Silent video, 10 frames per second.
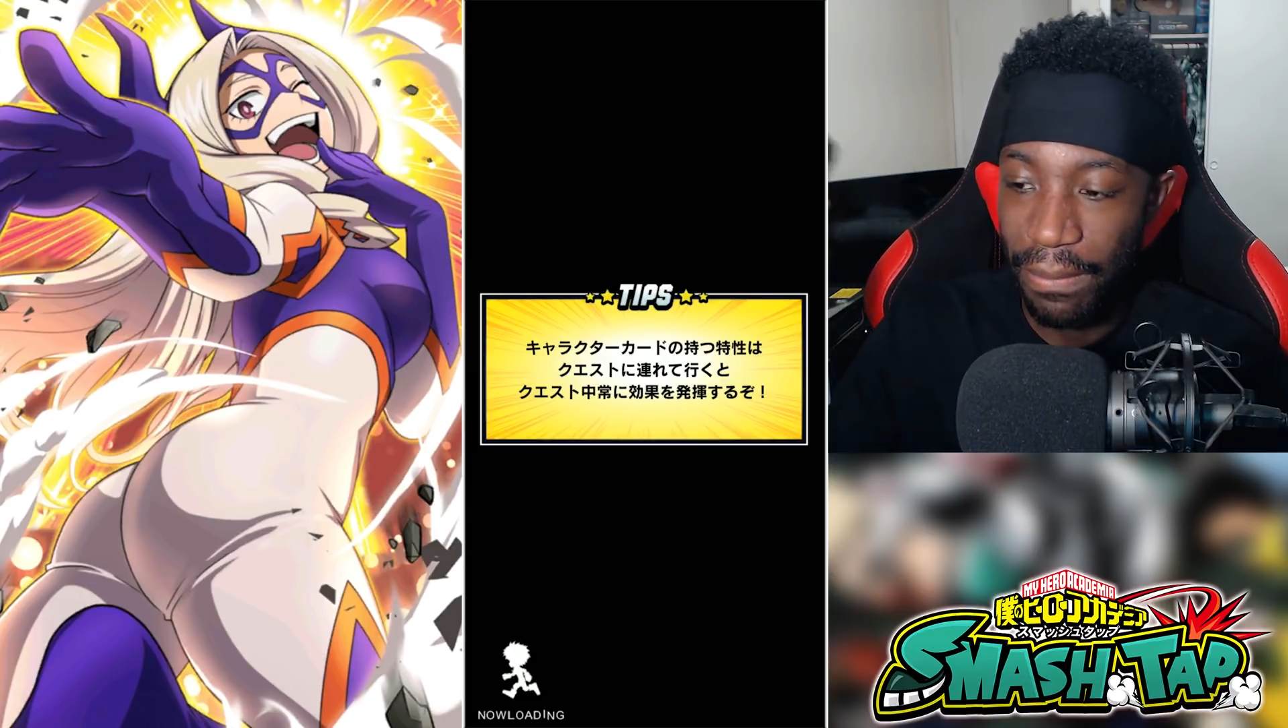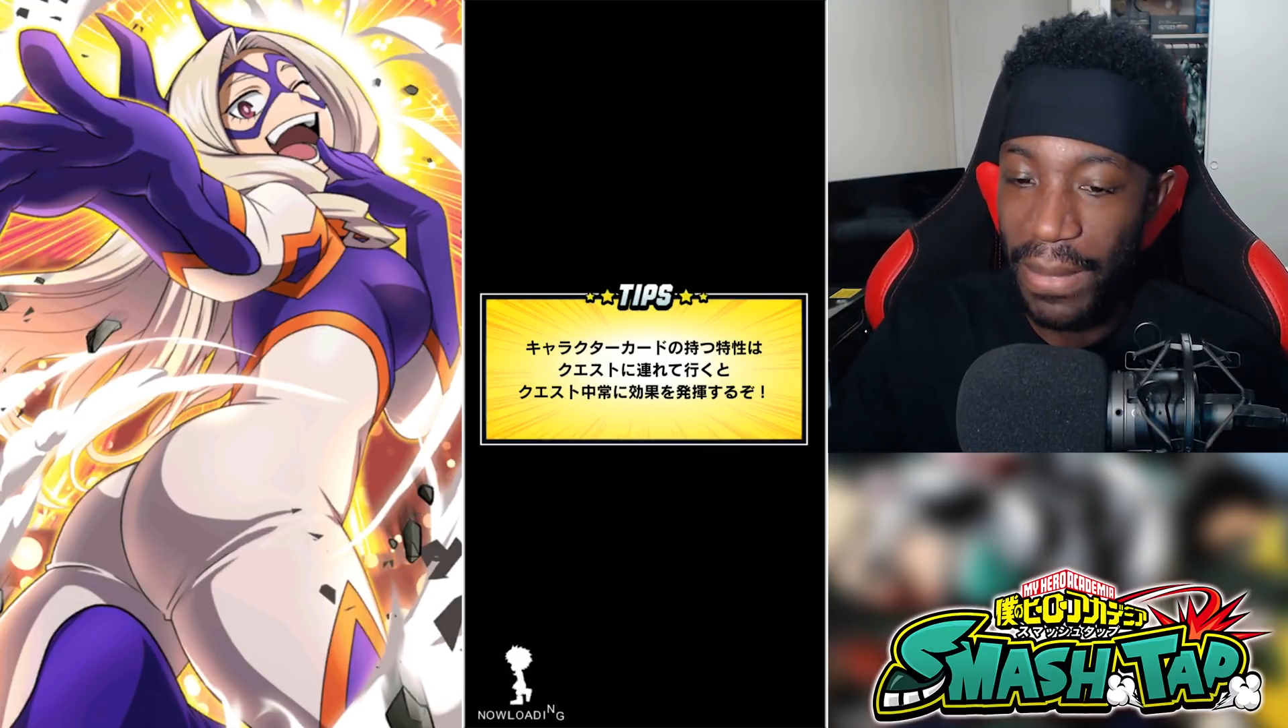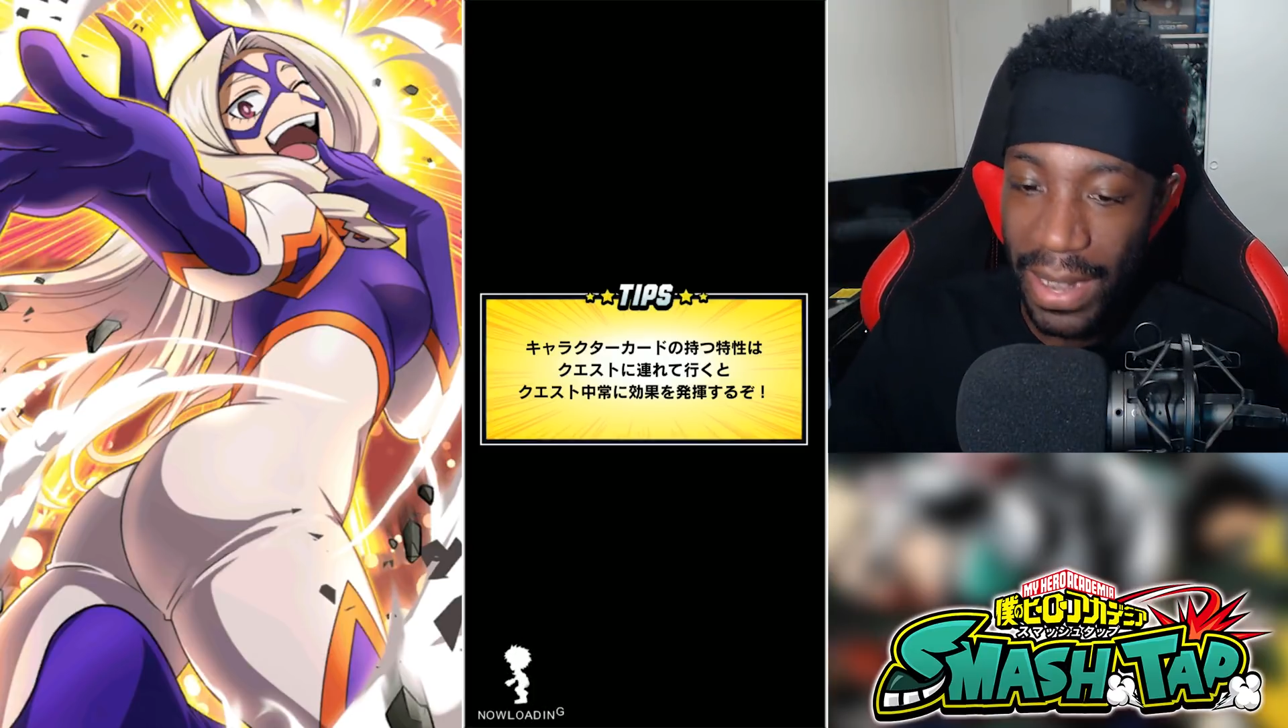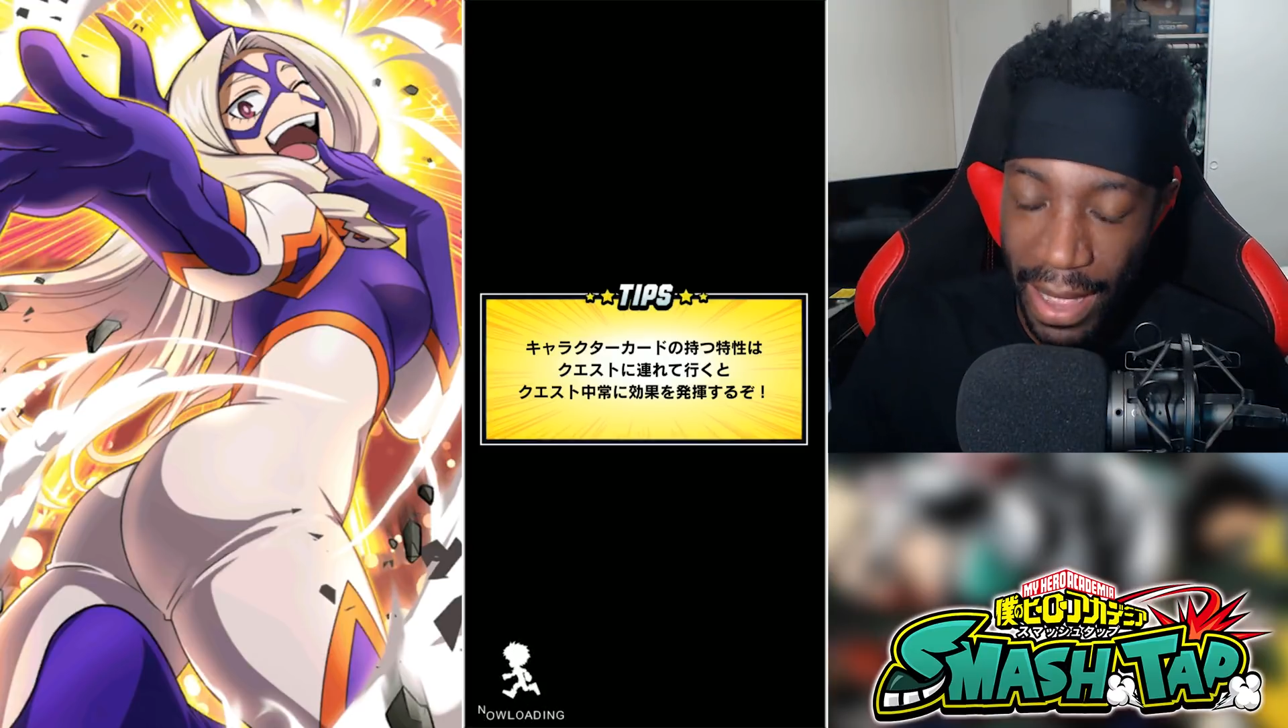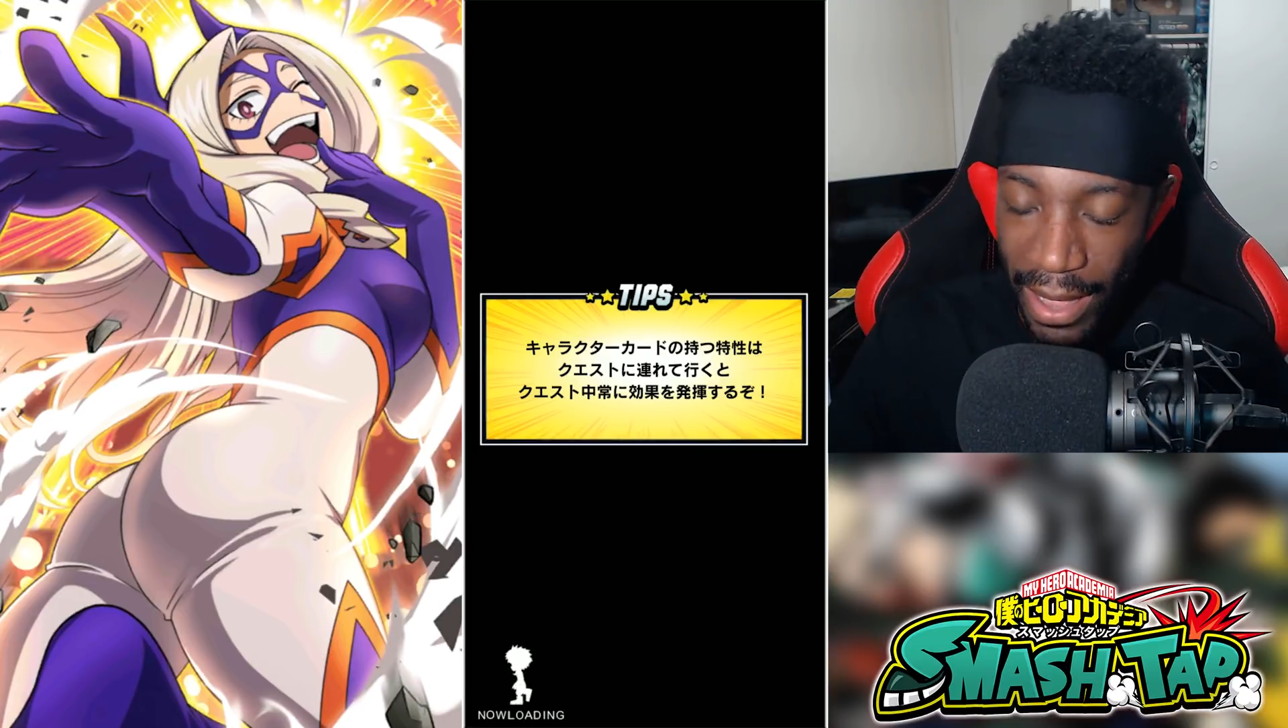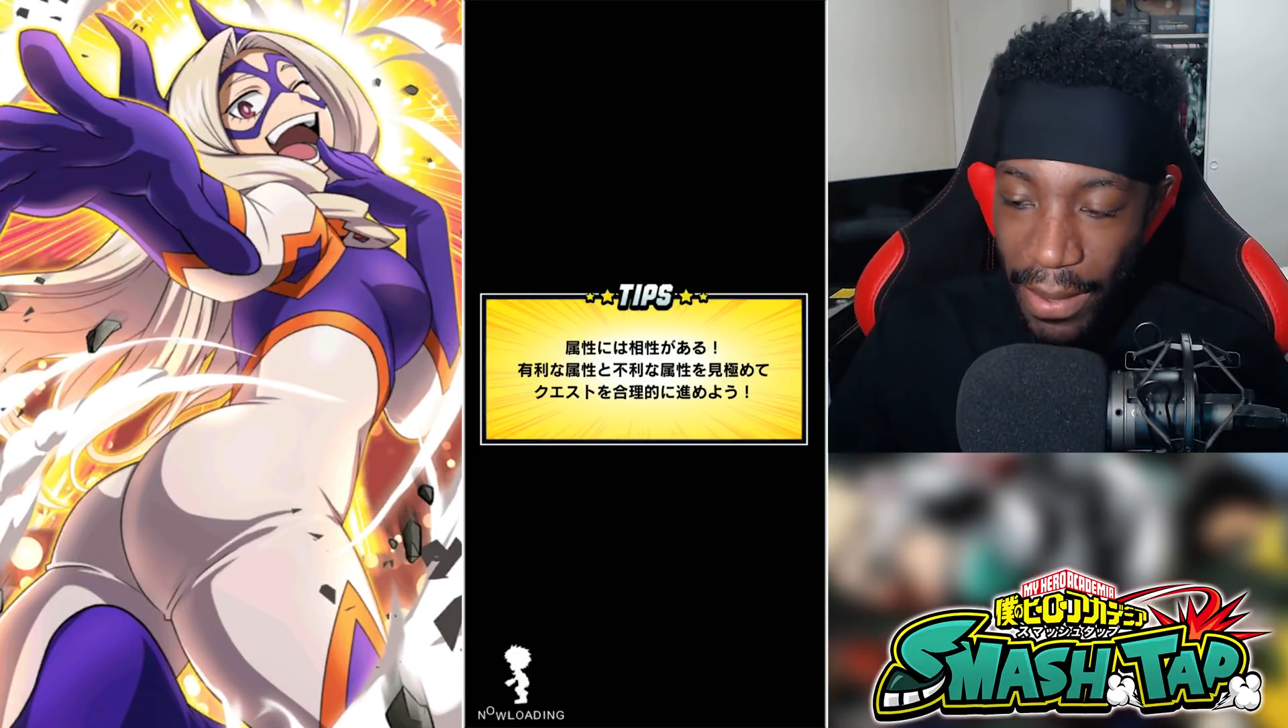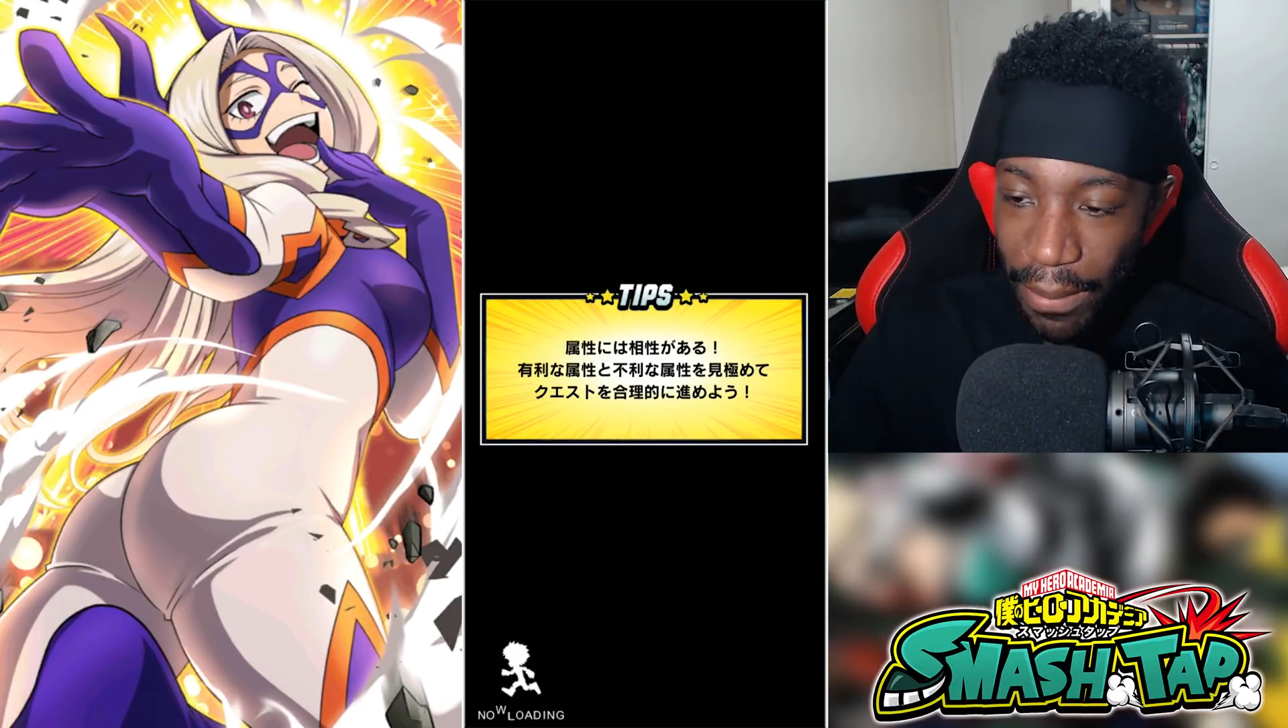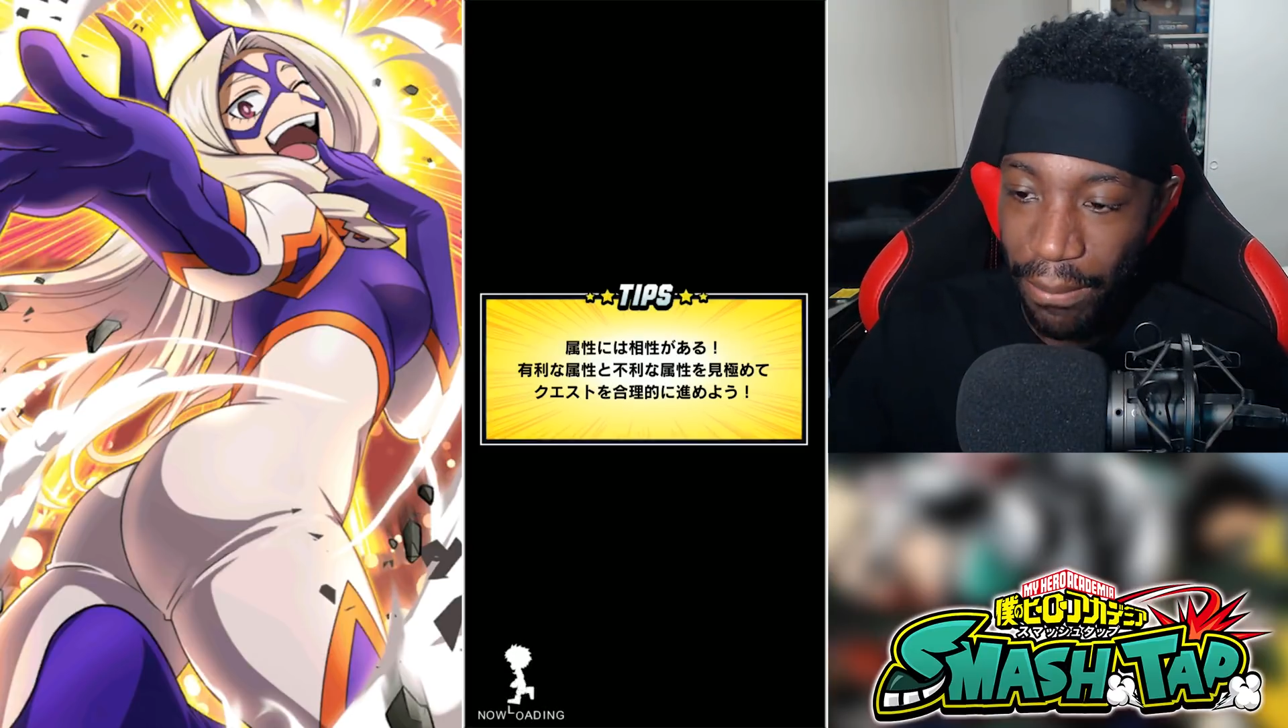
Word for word: Midnight.